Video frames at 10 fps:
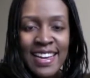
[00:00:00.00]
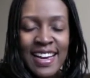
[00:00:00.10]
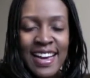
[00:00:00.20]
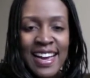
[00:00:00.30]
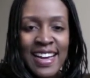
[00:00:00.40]

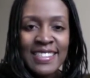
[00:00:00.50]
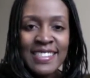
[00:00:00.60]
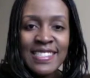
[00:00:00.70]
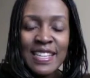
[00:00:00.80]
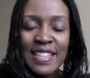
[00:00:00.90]
And
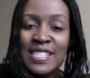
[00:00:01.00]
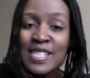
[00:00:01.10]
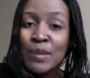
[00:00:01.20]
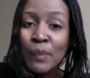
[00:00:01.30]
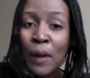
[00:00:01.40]
this
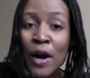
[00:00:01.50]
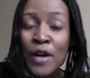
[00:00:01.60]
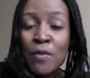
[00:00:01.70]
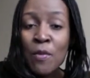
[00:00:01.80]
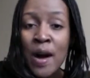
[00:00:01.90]
is
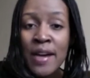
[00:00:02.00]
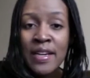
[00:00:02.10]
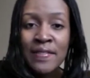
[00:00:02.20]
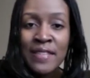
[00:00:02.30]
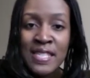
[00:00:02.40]
part one
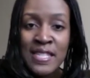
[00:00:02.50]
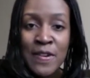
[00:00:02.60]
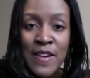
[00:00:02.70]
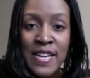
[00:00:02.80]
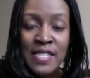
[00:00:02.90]
of the
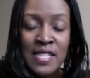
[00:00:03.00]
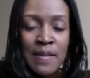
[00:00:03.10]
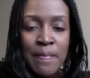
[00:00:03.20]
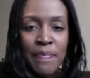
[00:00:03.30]
series.